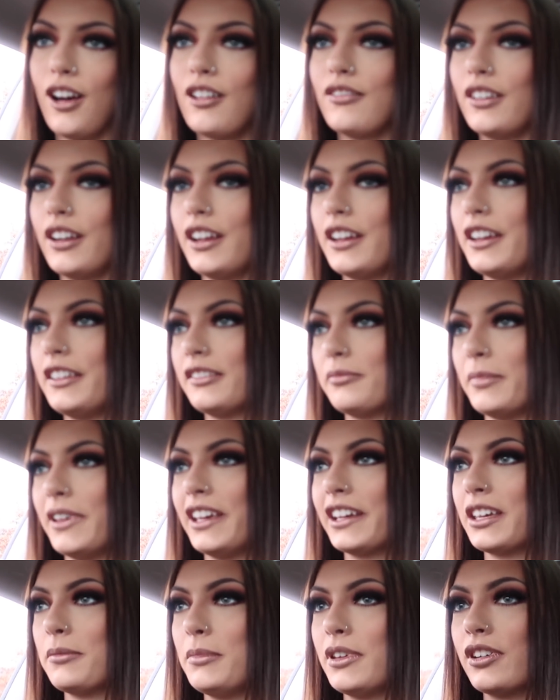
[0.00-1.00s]
Laura is
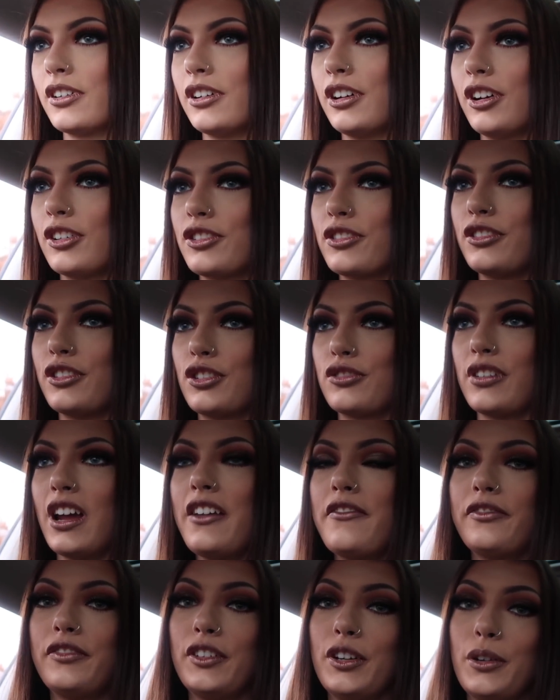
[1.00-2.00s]
making me go to the
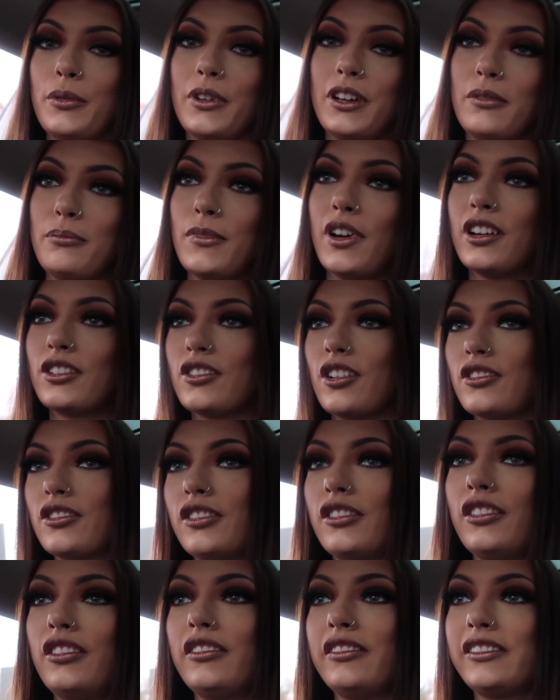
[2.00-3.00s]
drive-thru at
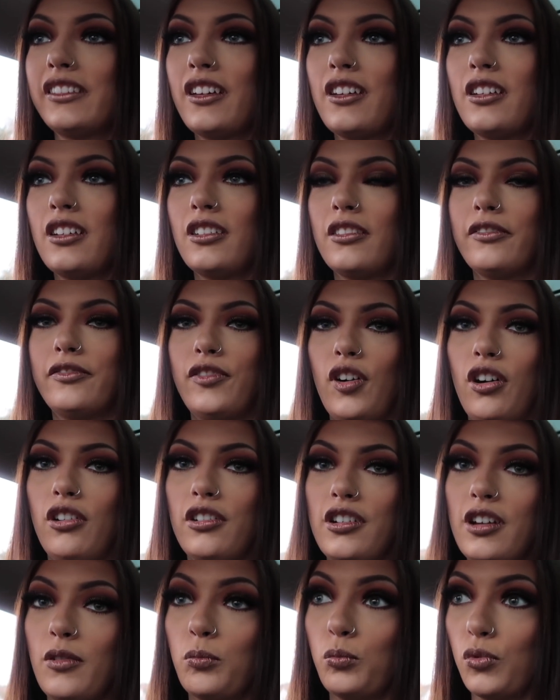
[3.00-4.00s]
McDonald's
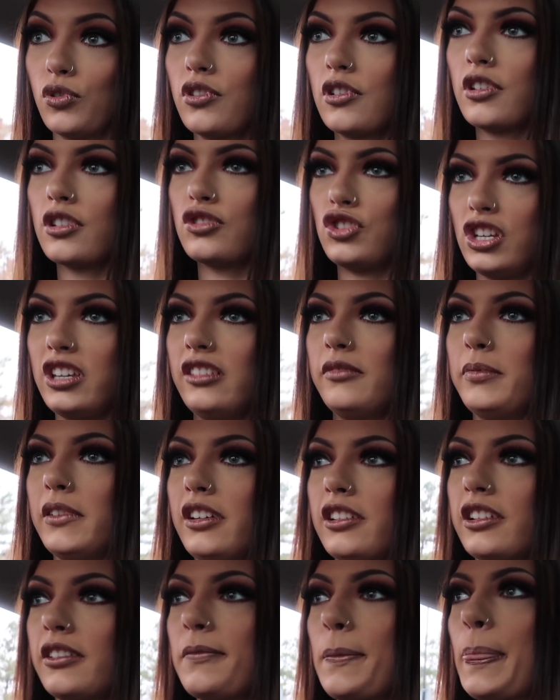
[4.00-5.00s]
for one
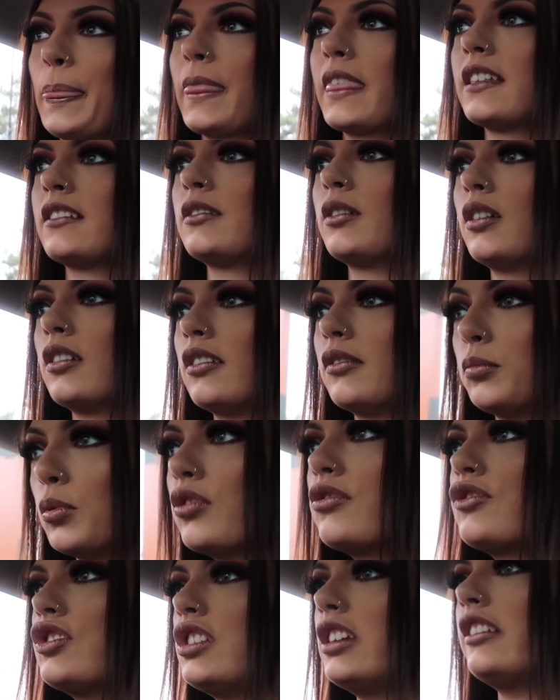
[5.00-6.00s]
cheeseburger.
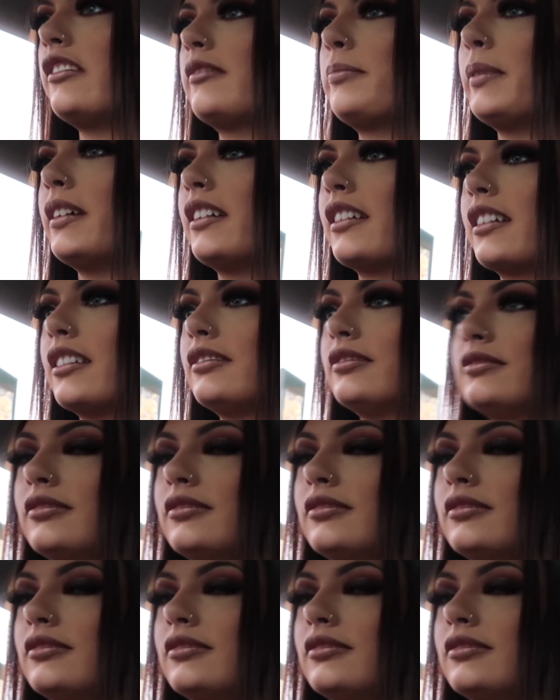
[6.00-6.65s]
Well, one cheeseburger.